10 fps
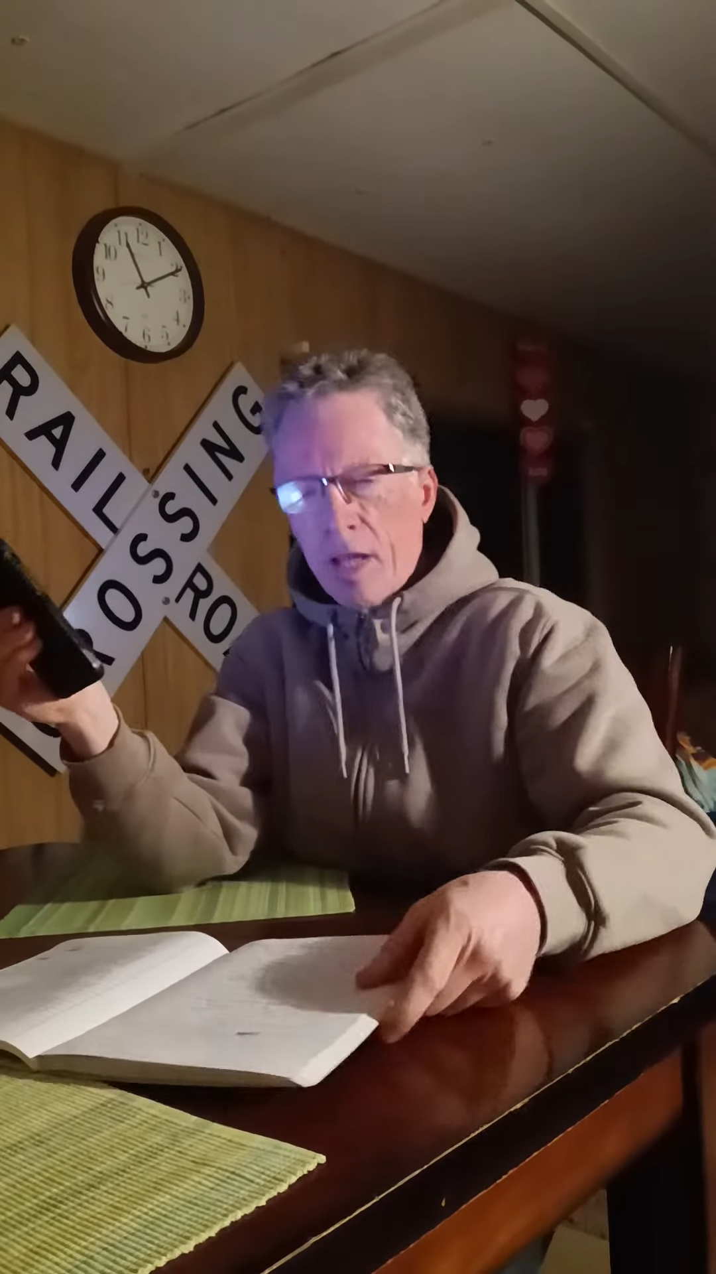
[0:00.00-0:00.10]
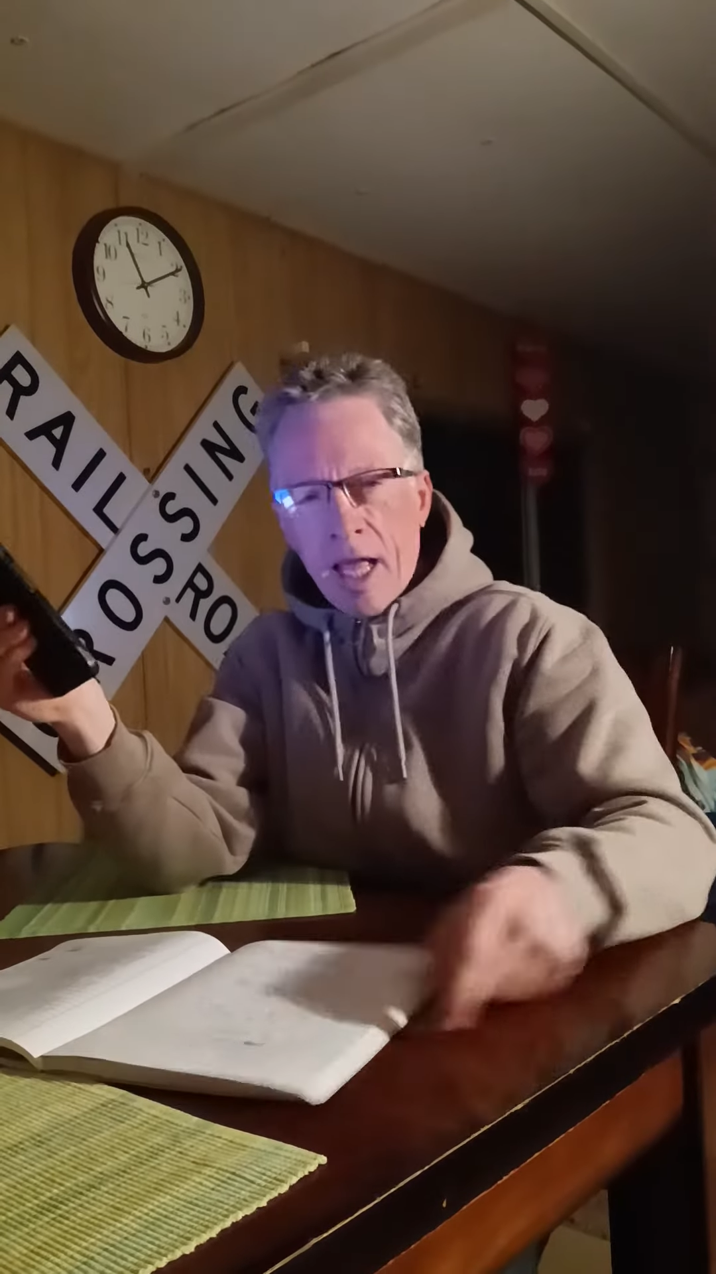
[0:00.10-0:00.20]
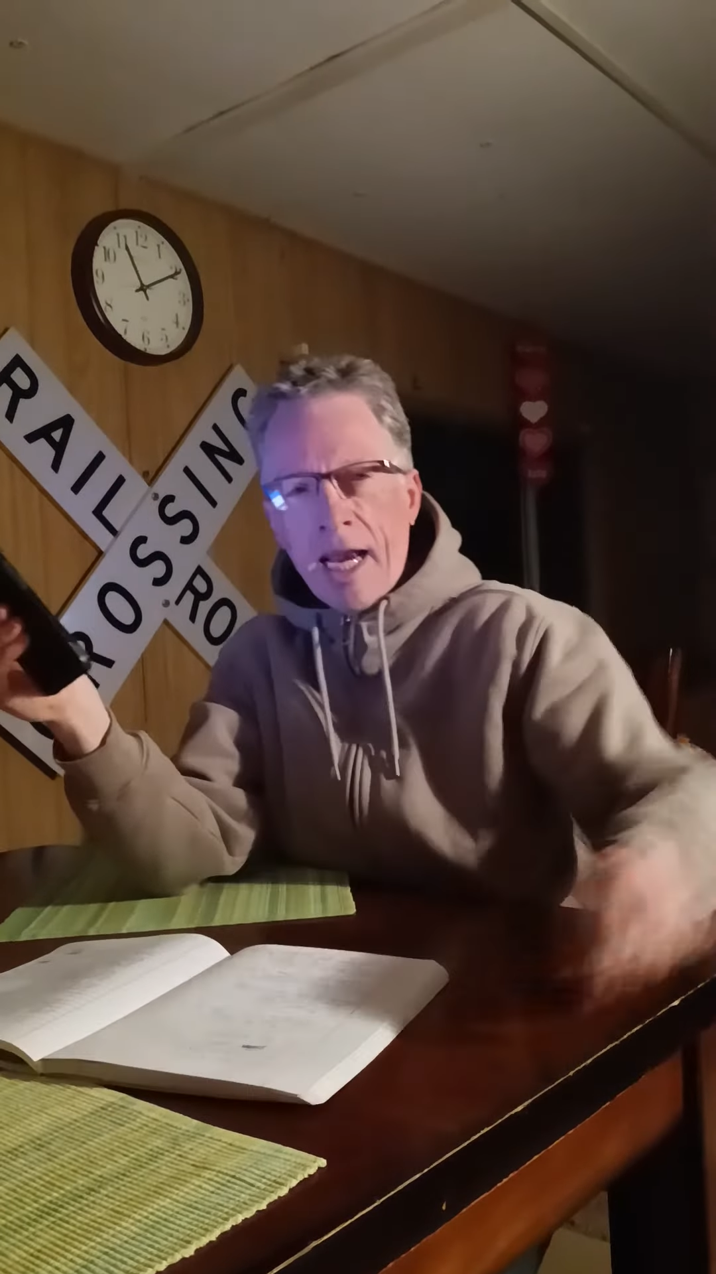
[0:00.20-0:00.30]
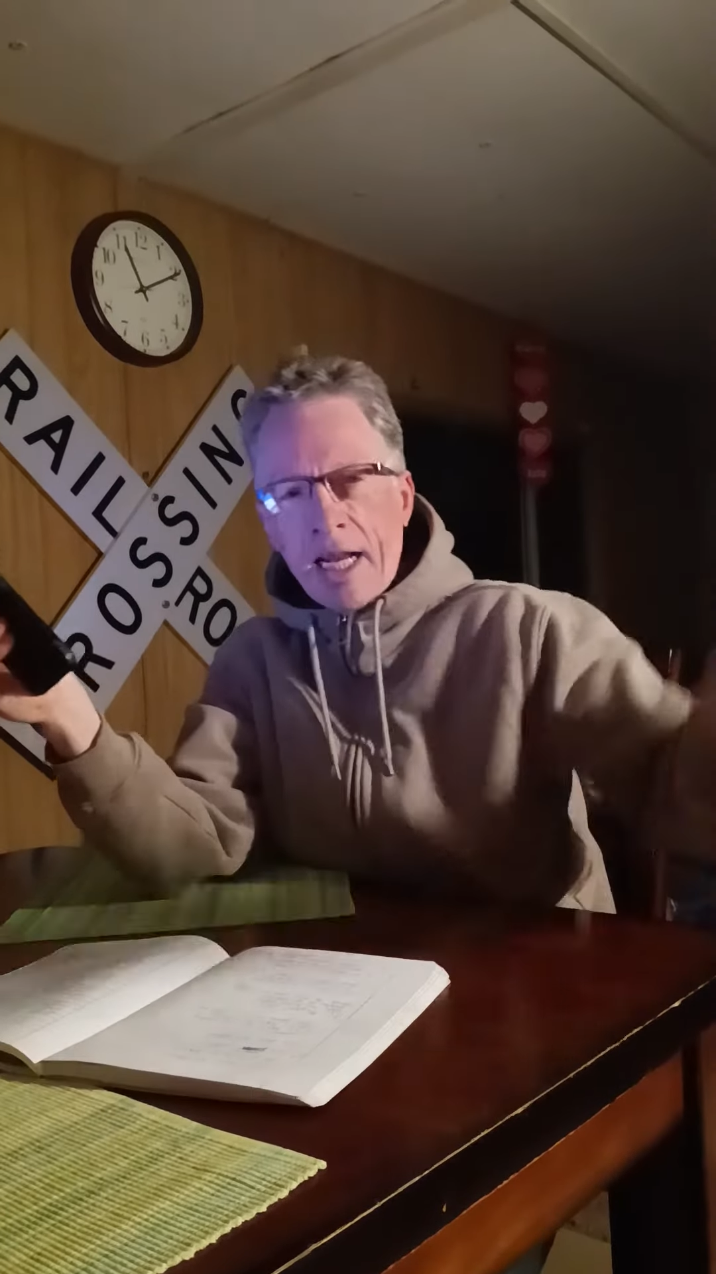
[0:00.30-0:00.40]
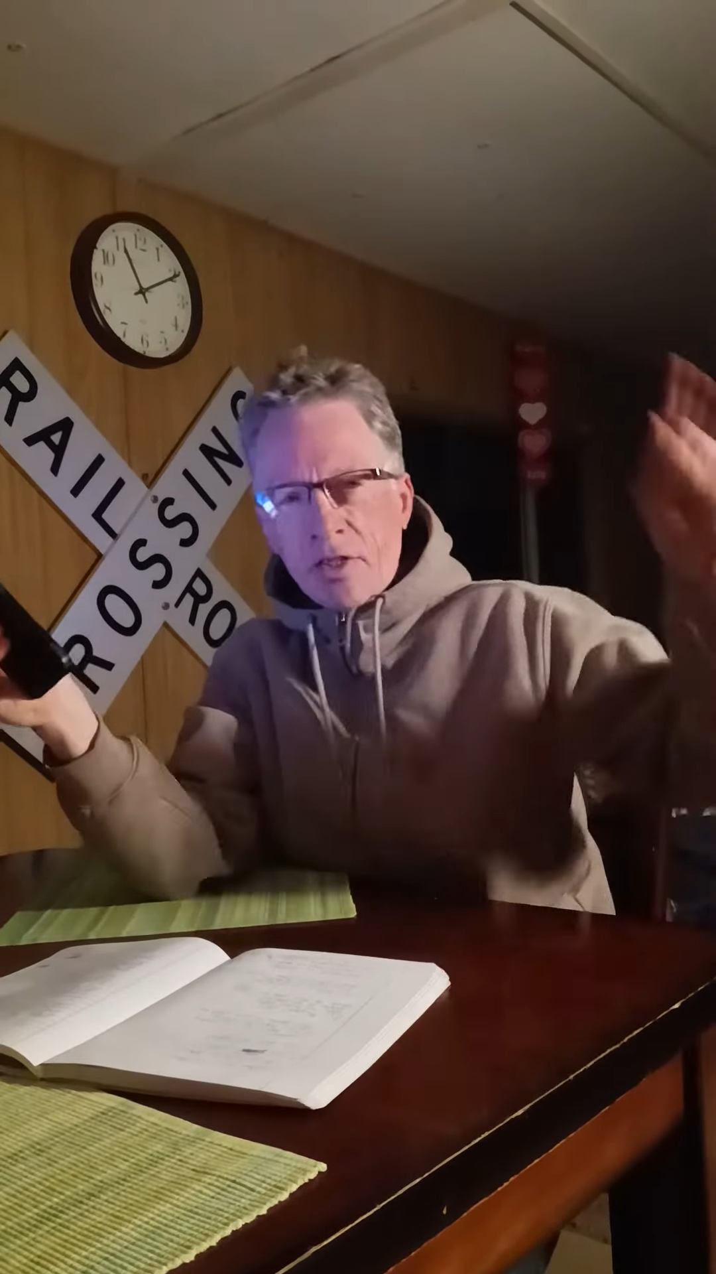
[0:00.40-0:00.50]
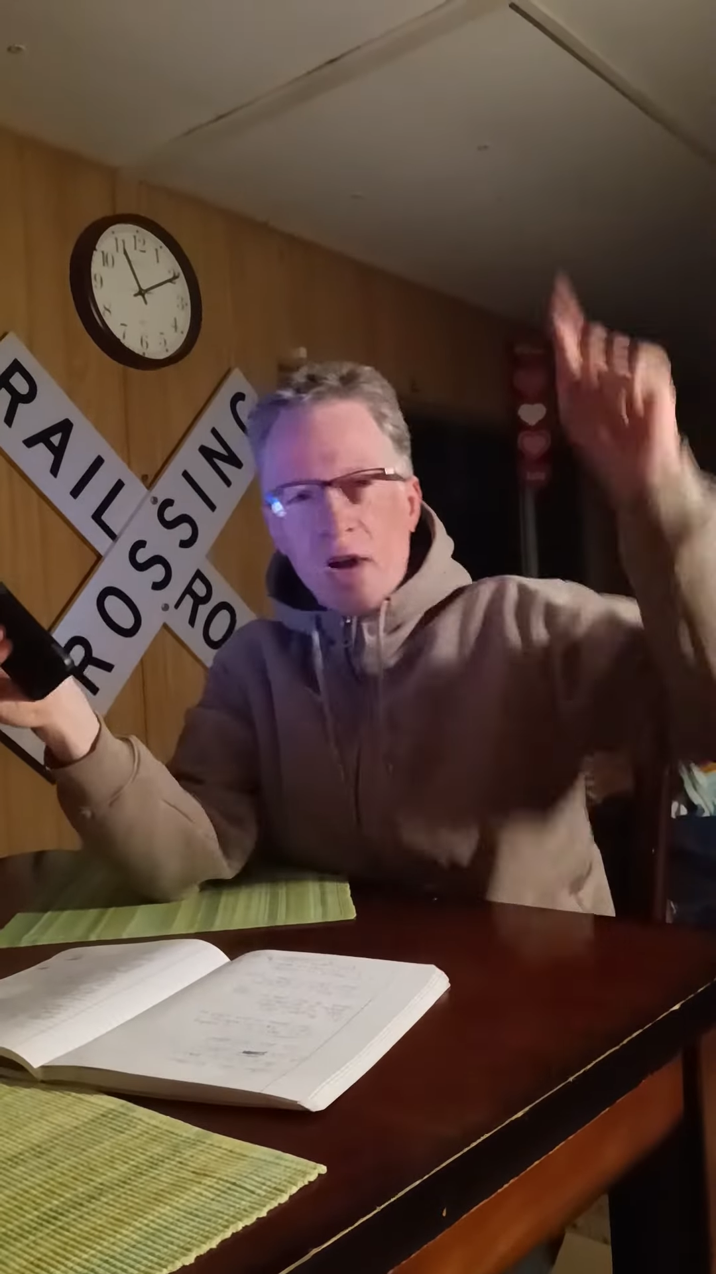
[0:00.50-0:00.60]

Hit it,